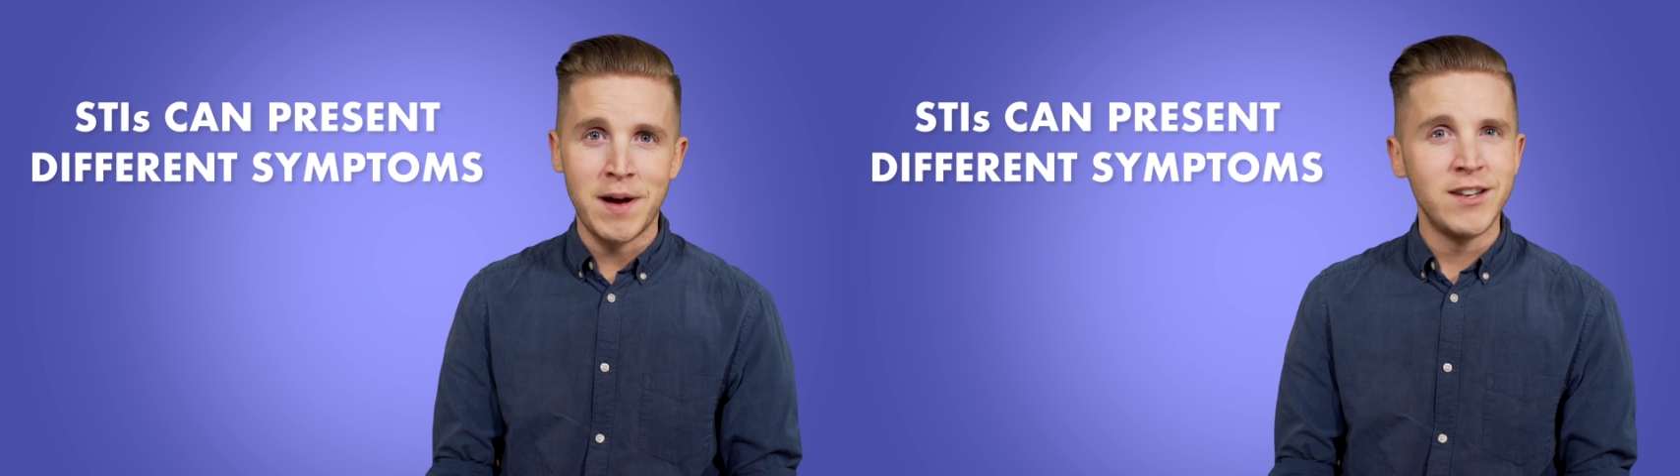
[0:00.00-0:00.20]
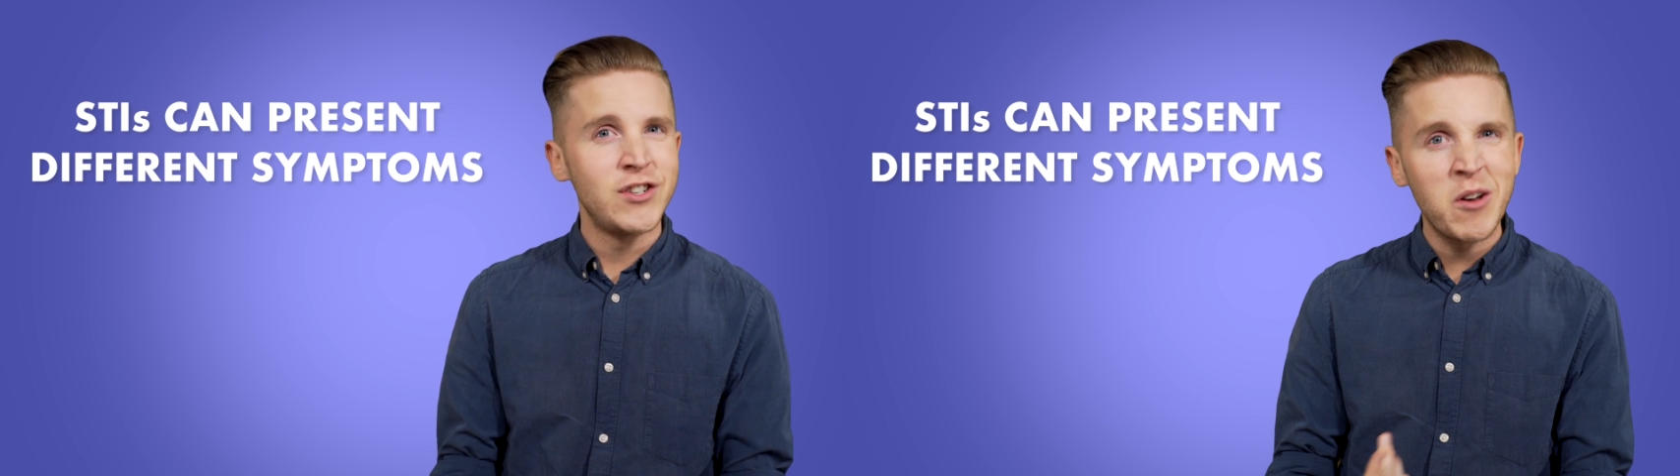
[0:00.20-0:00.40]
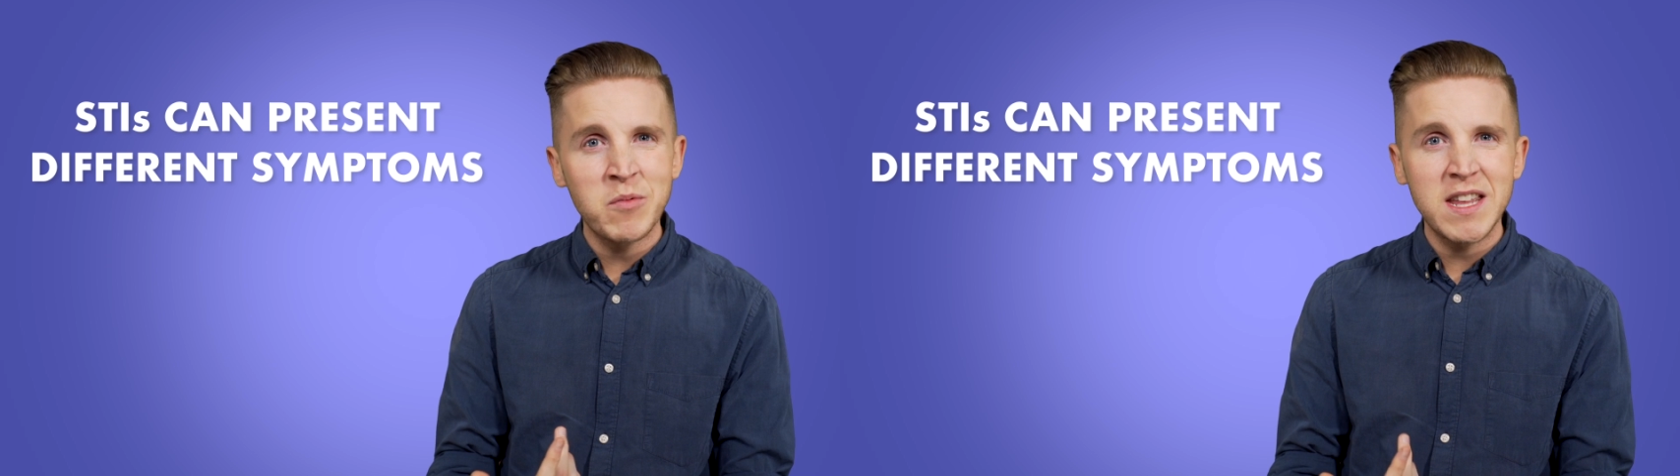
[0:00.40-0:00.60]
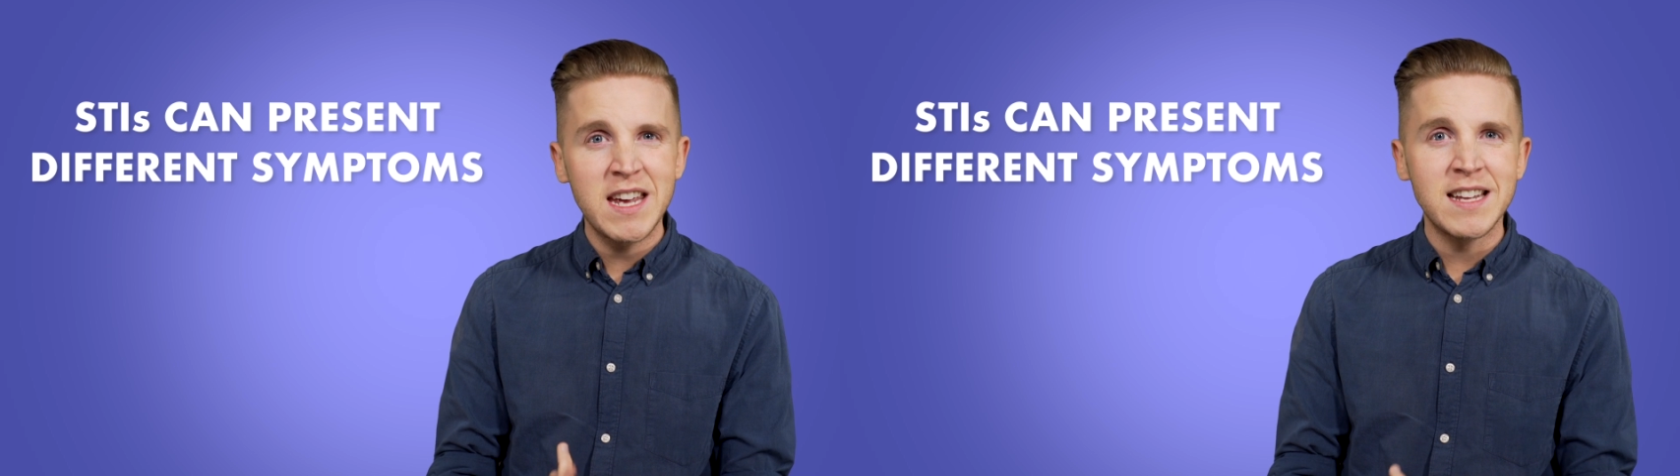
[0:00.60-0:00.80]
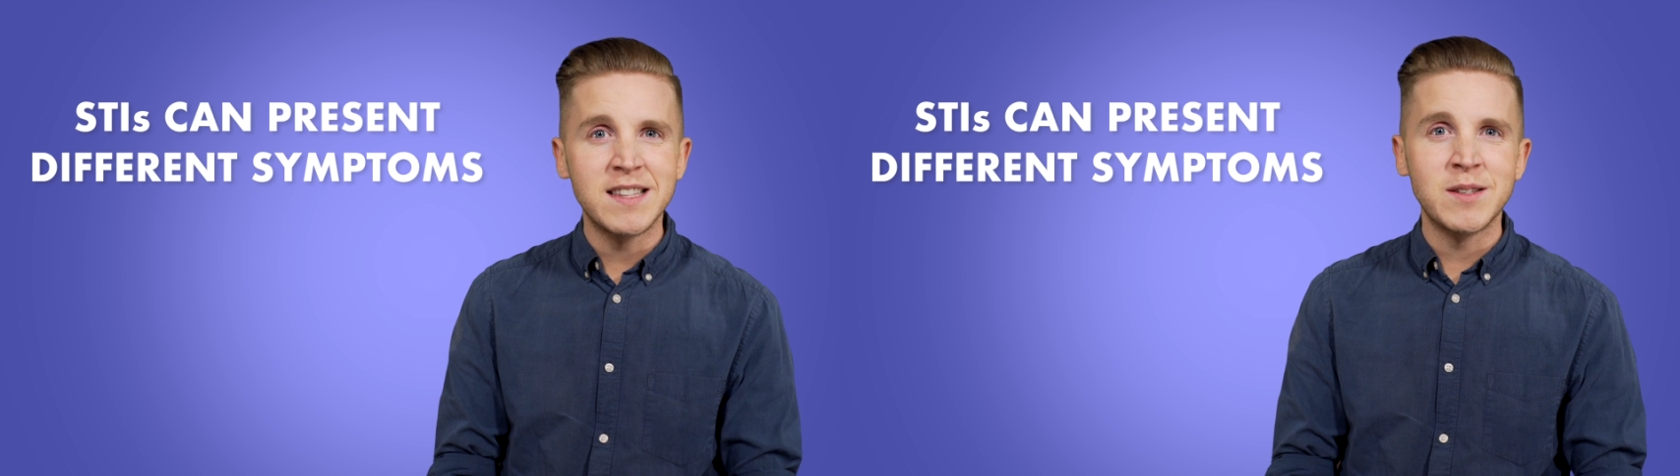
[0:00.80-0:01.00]
but
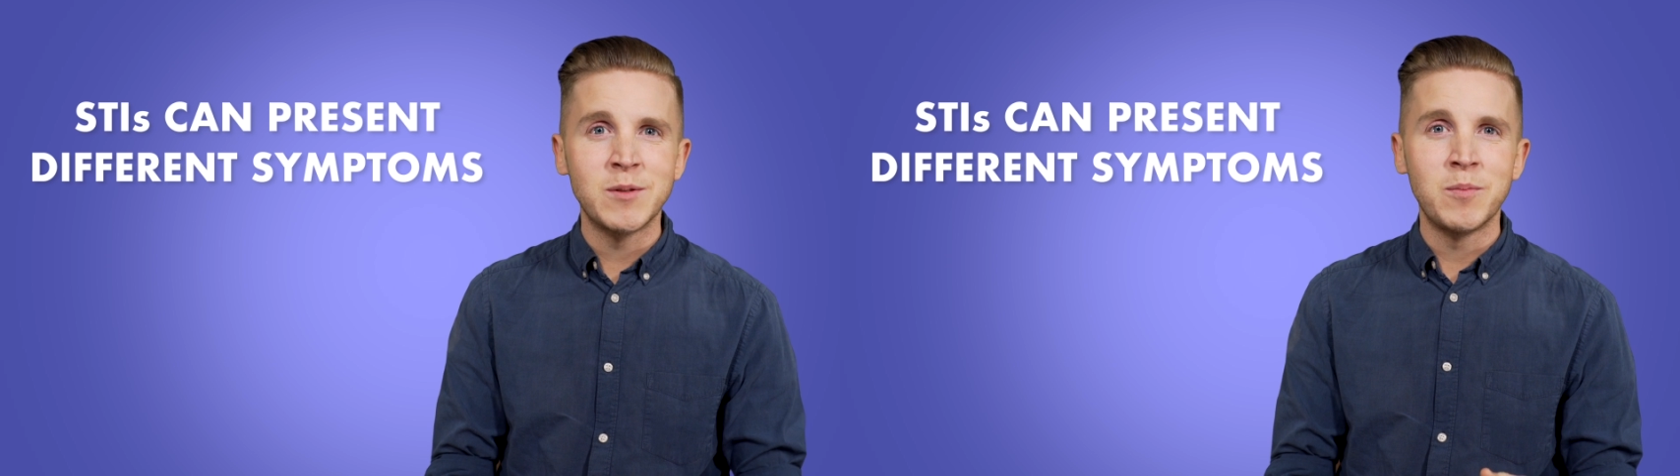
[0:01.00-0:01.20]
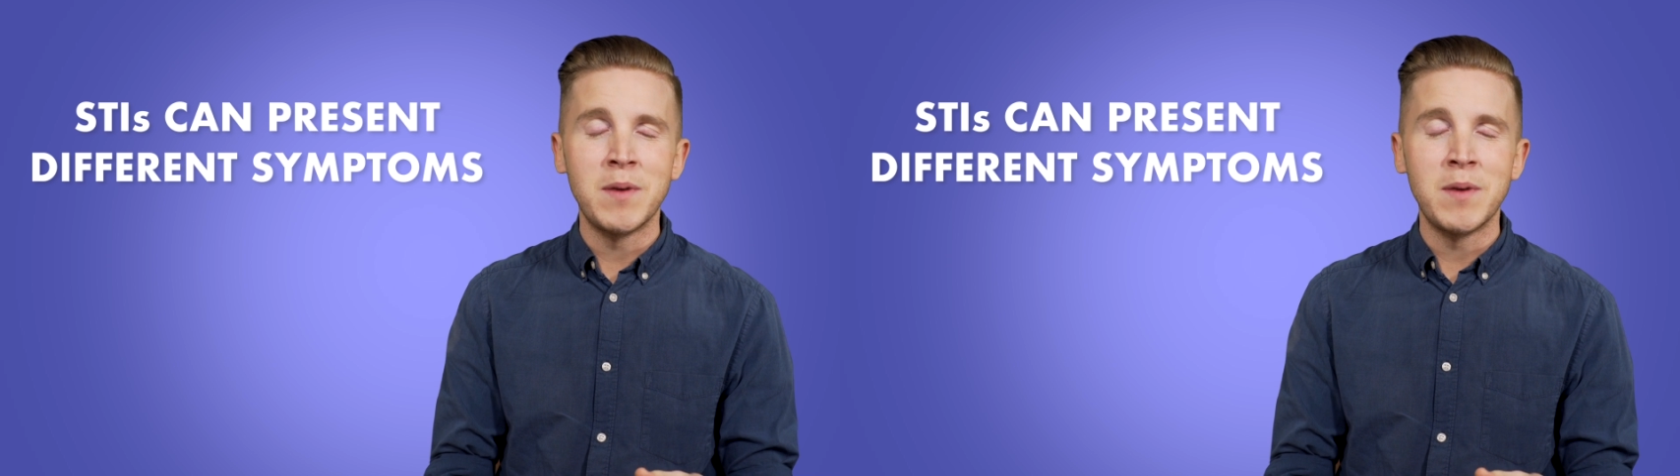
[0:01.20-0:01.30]
generally it's